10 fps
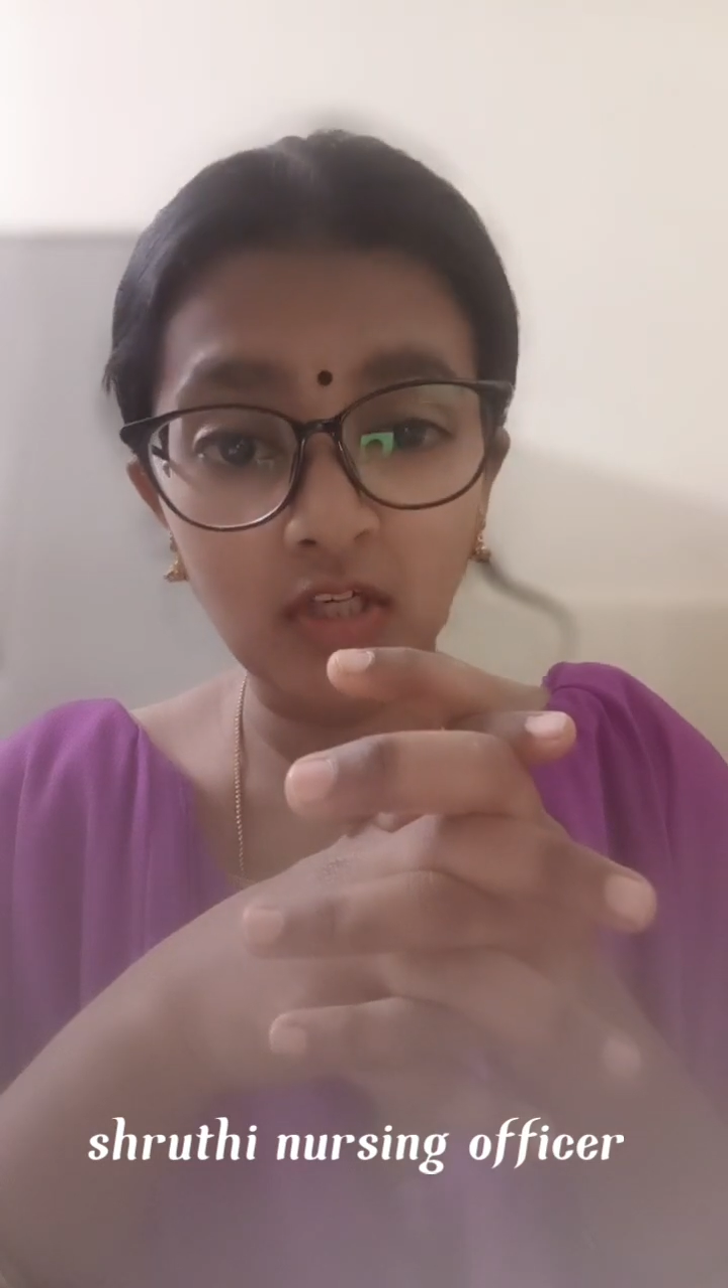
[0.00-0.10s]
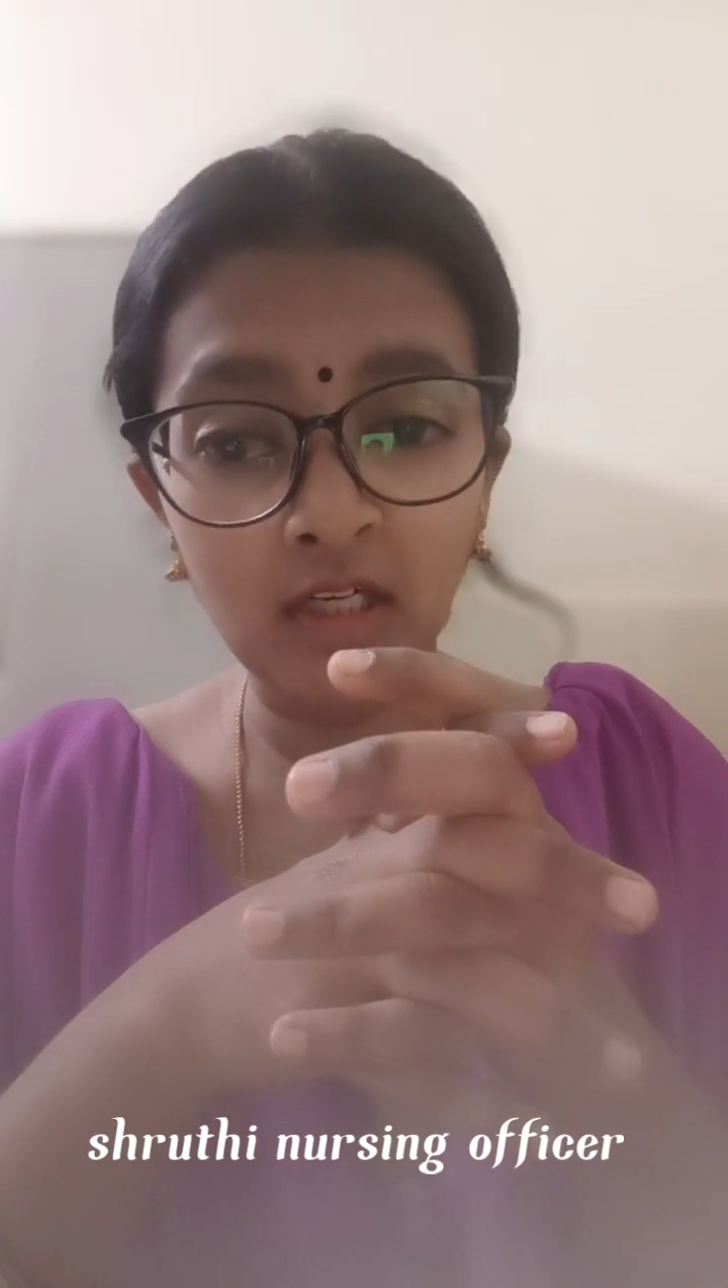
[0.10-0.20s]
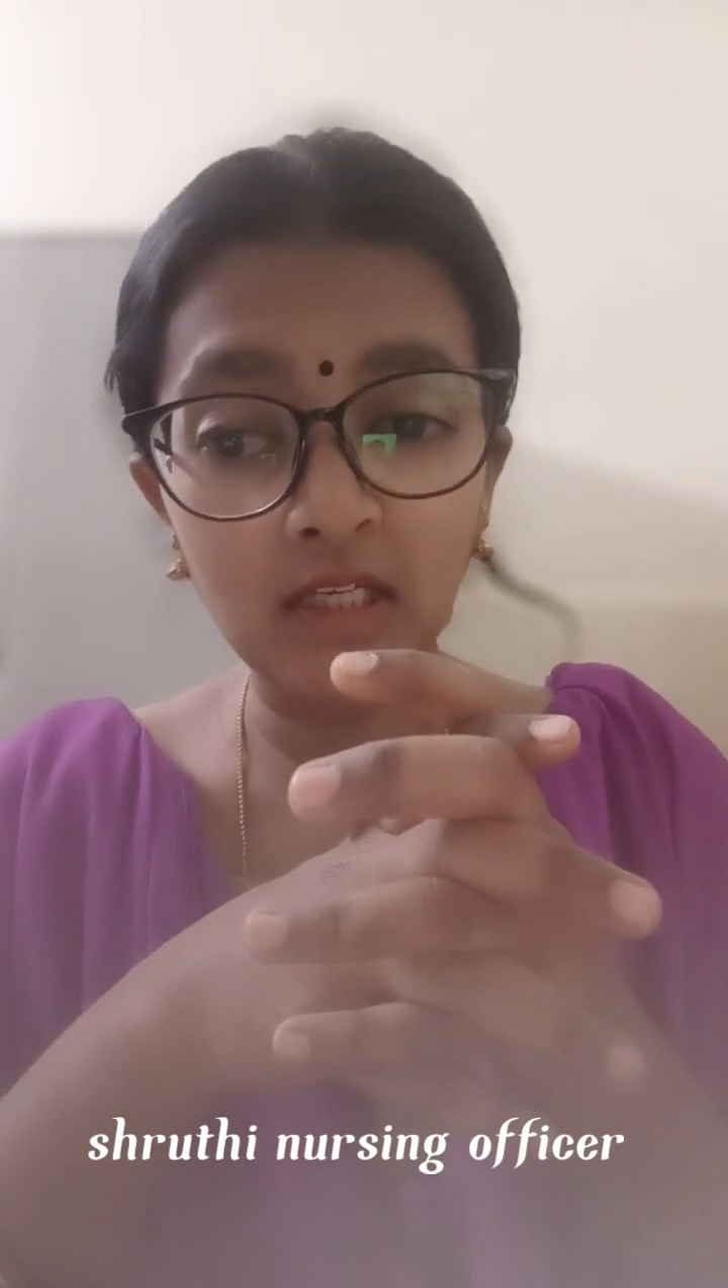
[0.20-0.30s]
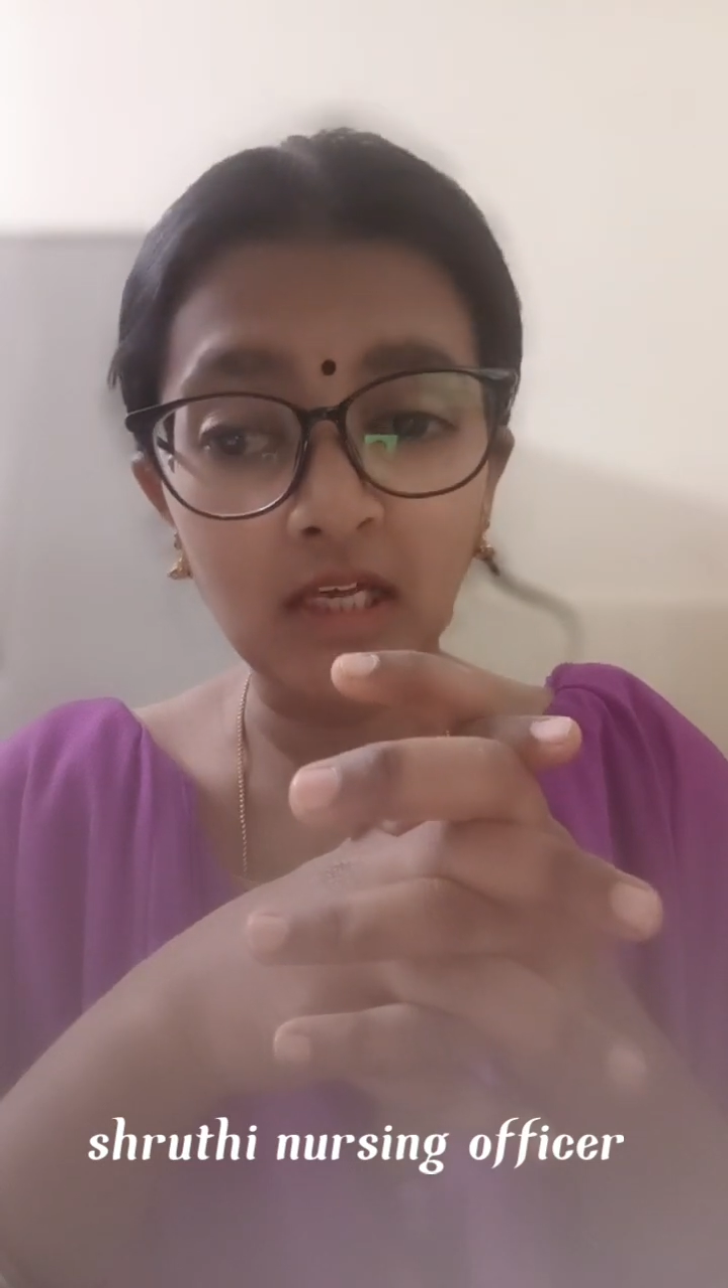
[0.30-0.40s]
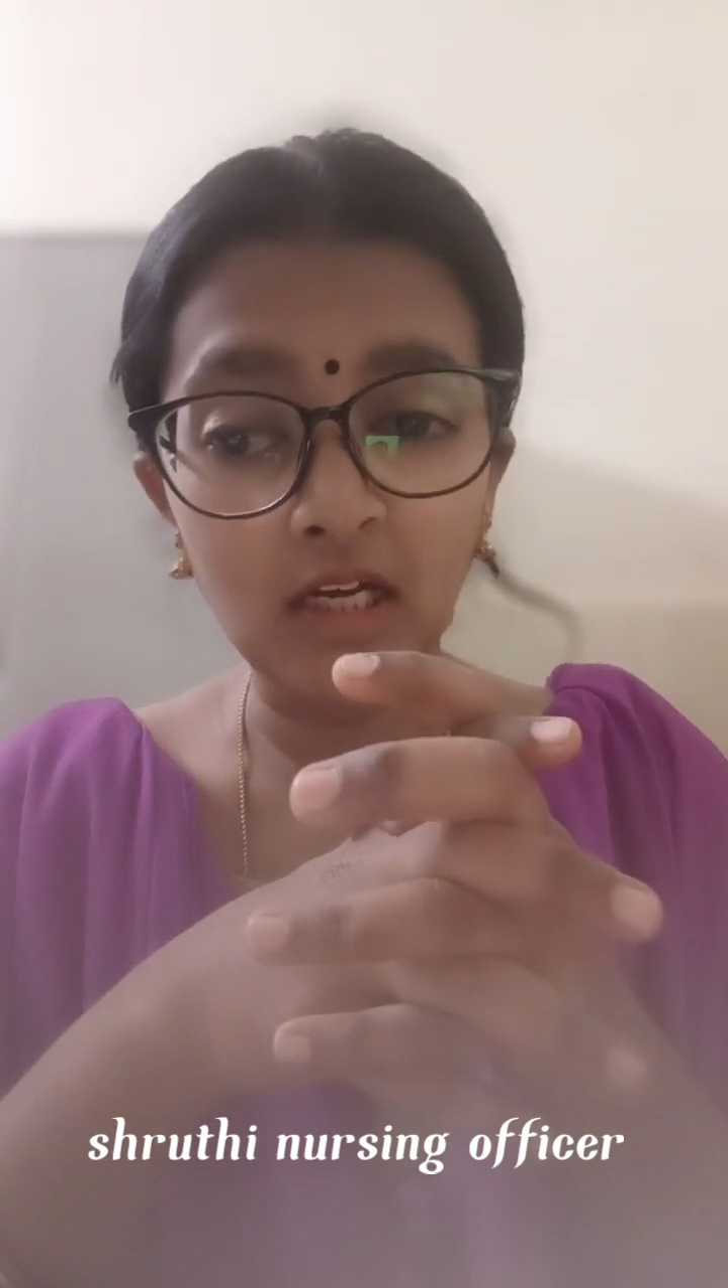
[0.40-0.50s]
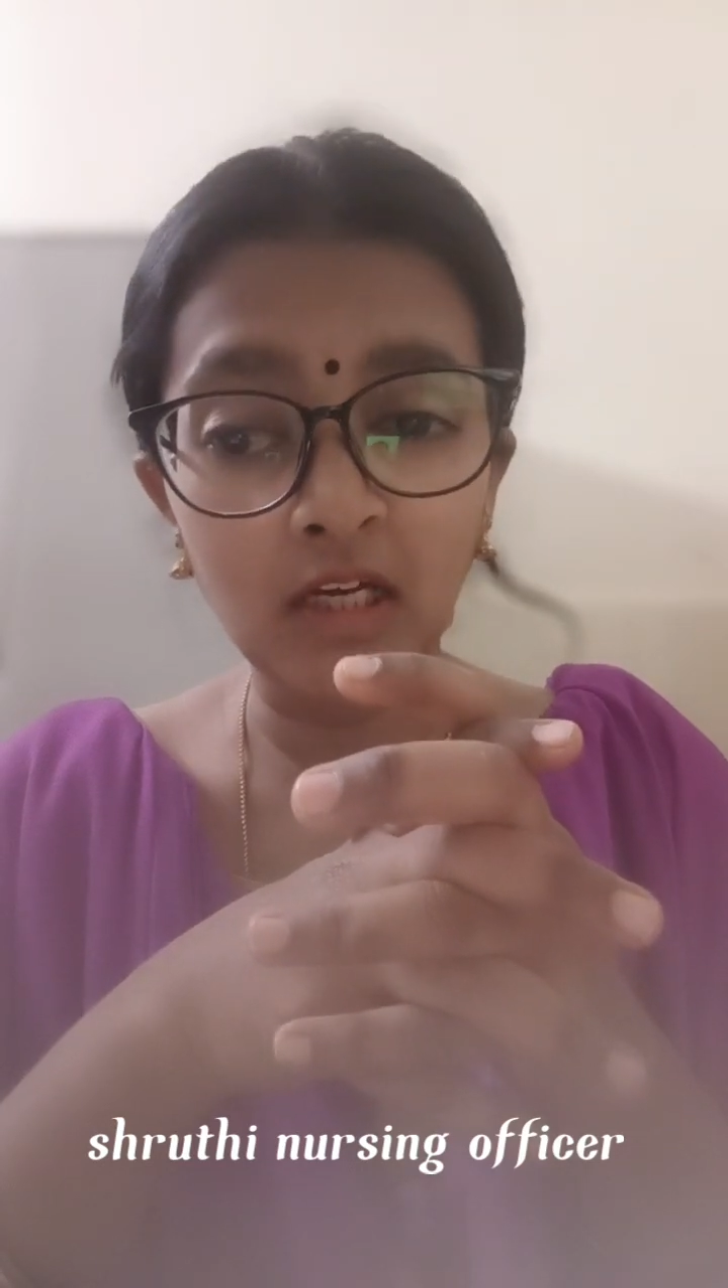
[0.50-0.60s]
it can